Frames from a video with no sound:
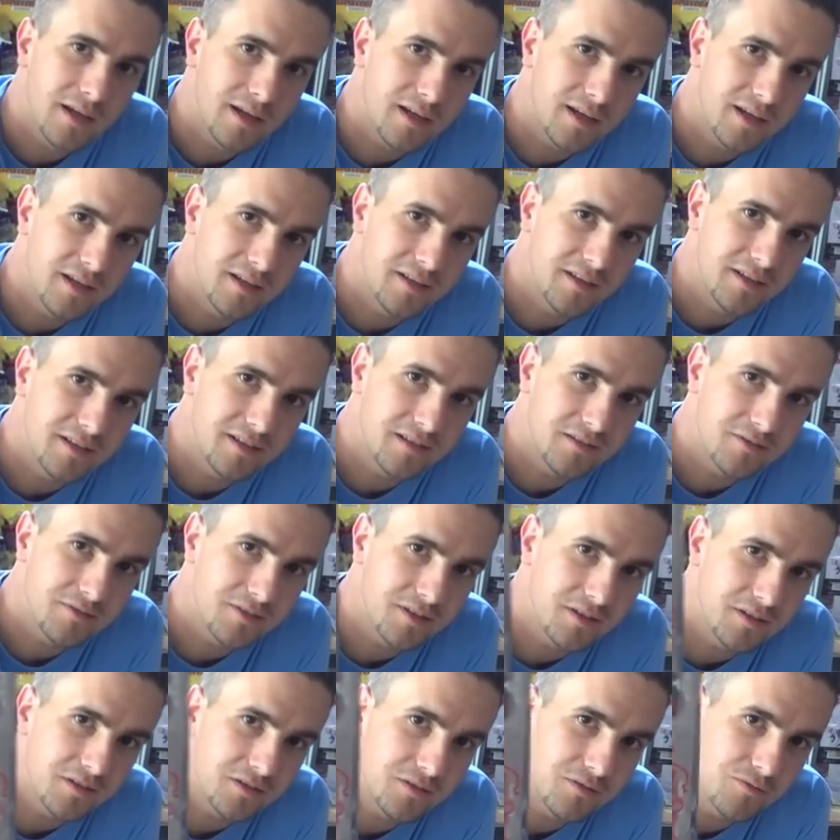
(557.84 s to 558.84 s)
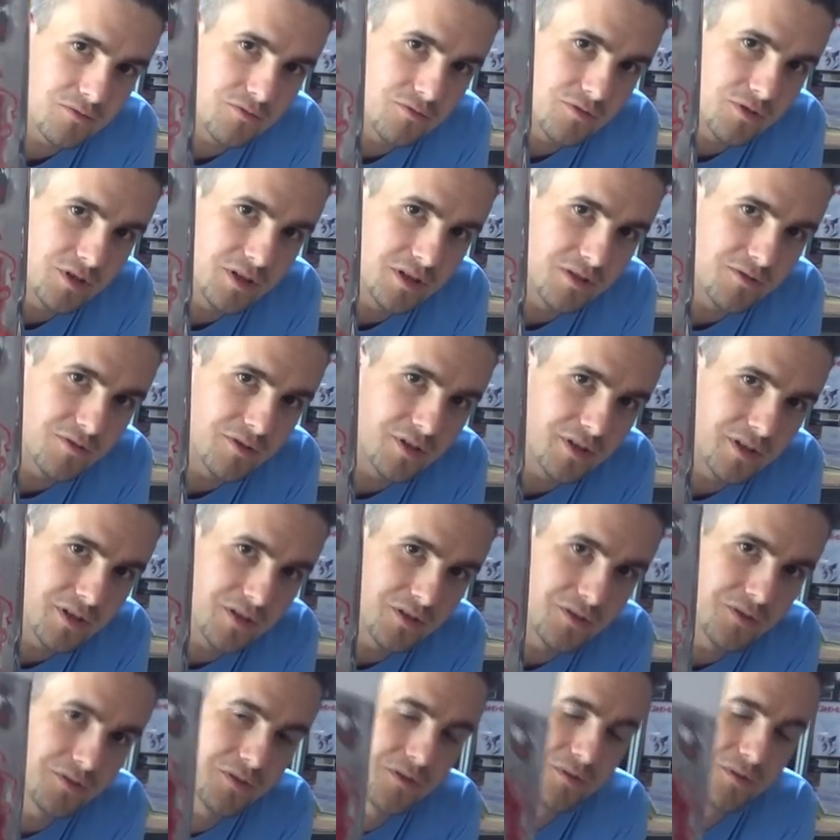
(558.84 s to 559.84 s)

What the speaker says: Again, these figures are really, really good.